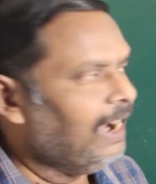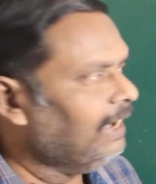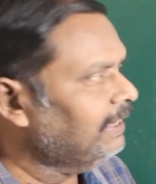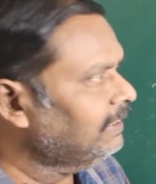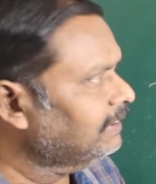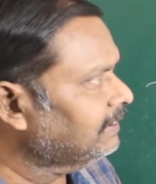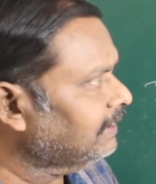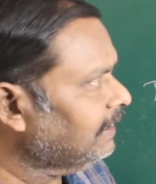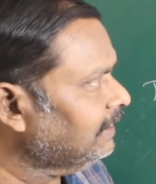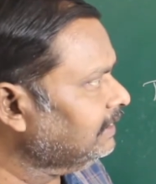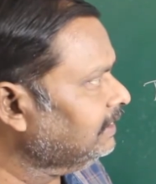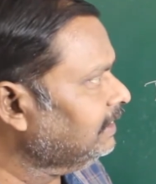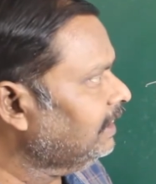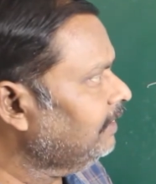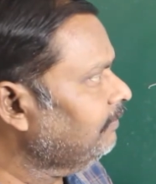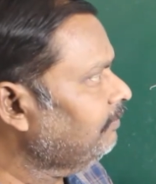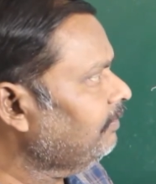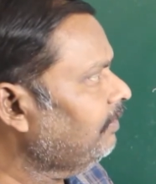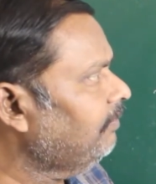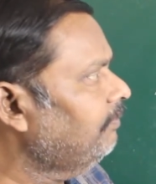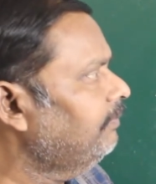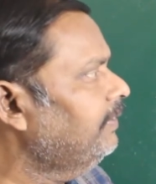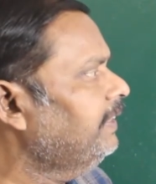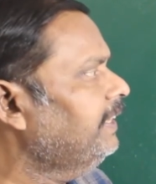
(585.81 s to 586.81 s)
and such
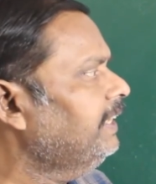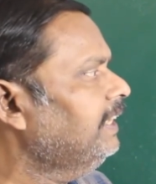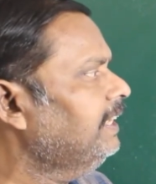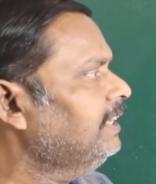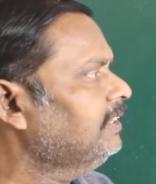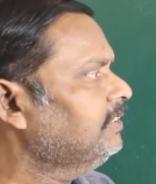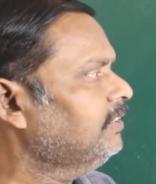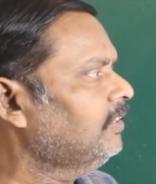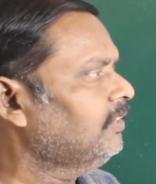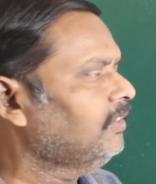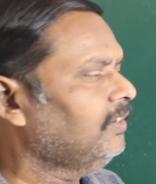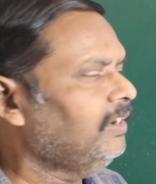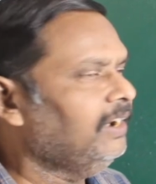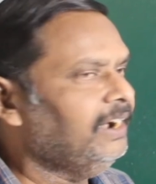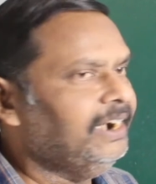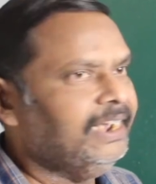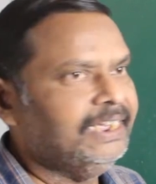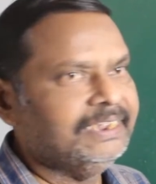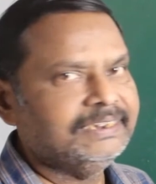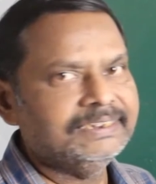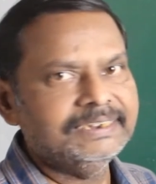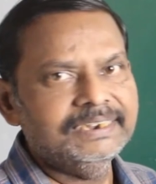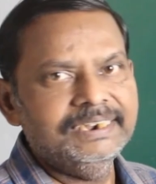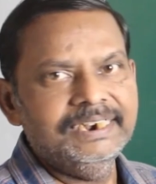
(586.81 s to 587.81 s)
type of materials are
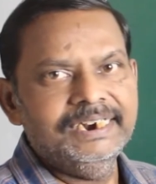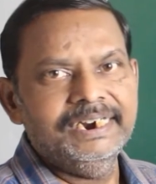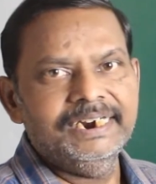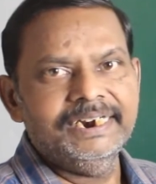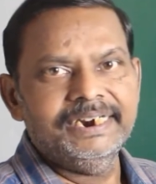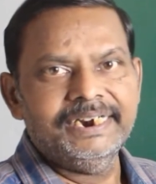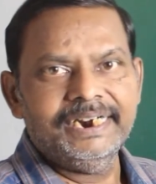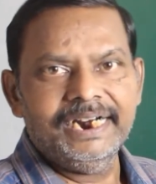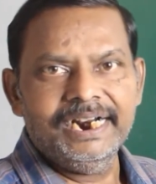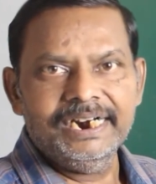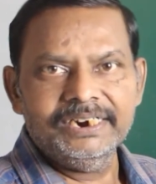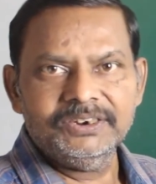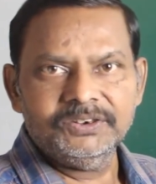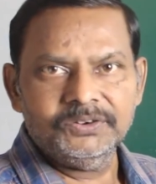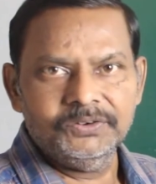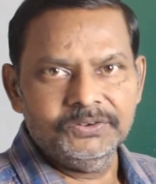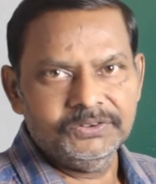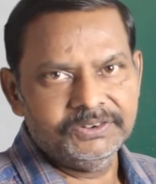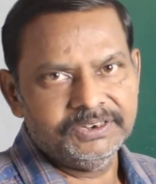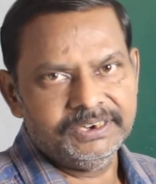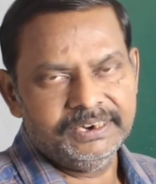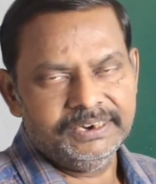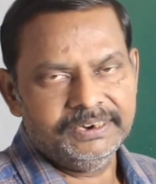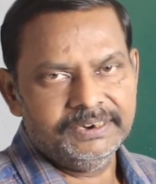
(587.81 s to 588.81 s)
called as
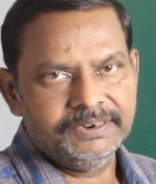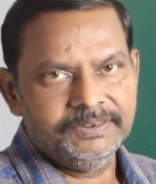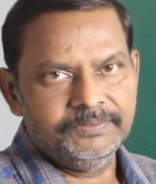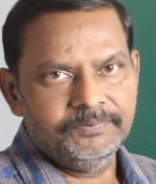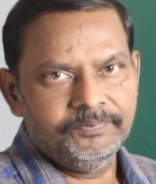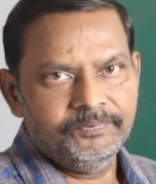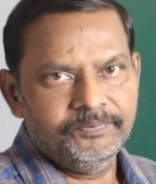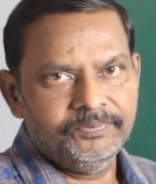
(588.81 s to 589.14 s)
translucent.